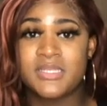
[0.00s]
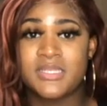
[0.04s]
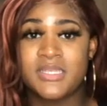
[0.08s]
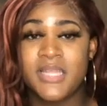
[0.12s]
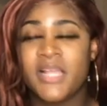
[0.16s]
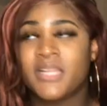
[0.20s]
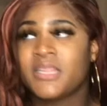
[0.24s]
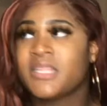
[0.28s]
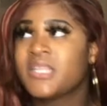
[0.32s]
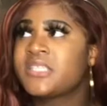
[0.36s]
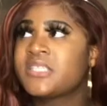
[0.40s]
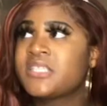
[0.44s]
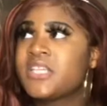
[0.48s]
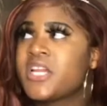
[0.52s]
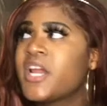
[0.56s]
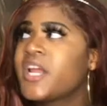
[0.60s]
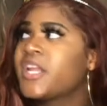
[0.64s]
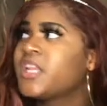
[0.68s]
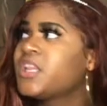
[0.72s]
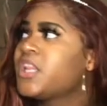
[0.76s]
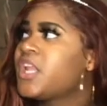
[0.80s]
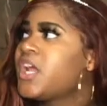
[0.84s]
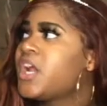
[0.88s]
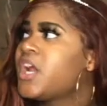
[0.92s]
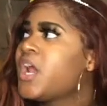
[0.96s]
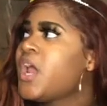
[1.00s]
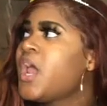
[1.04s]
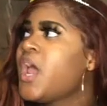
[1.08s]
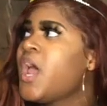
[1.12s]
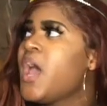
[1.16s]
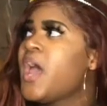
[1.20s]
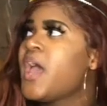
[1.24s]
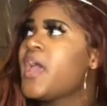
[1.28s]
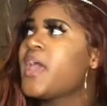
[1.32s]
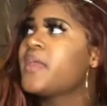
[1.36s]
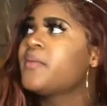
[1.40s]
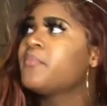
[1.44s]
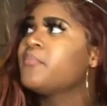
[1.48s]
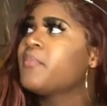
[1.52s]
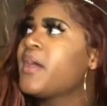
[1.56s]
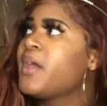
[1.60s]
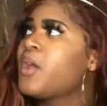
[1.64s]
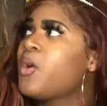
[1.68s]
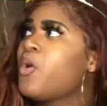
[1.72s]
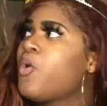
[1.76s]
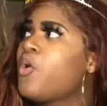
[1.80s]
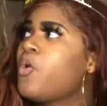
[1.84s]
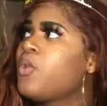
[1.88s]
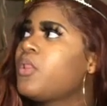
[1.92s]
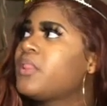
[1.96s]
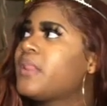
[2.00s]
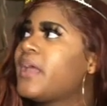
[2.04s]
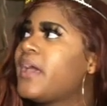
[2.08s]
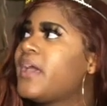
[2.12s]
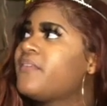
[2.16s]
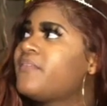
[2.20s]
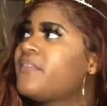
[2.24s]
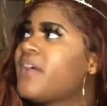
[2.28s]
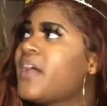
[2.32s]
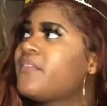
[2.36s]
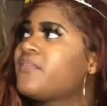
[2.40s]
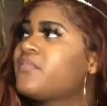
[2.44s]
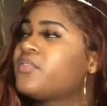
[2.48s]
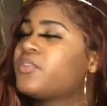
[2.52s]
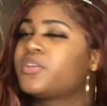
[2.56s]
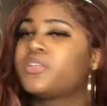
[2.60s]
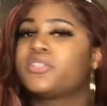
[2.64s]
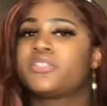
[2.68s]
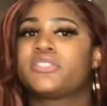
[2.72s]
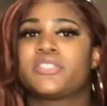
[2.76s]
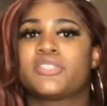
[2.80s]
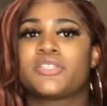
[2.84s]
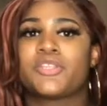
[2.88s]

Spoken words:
Like, this year I learned, in my whole life I've learned